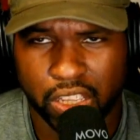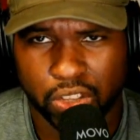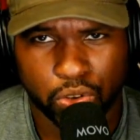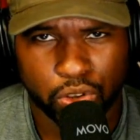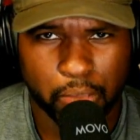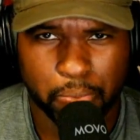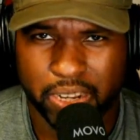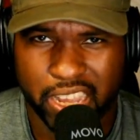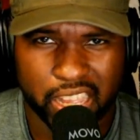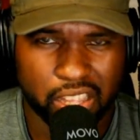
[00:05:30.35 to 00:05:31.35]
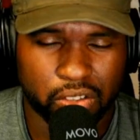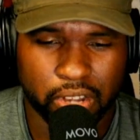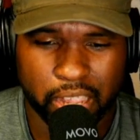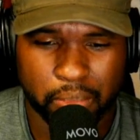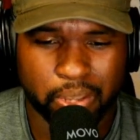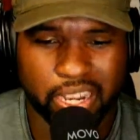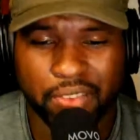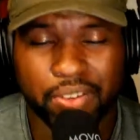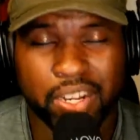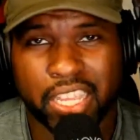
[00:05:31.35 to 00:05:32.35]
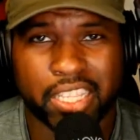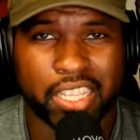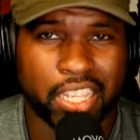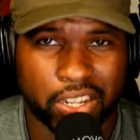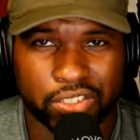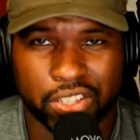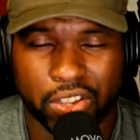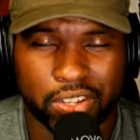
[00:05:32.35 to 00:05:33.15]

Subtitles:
going up and down, and we never did get to Yellowstone.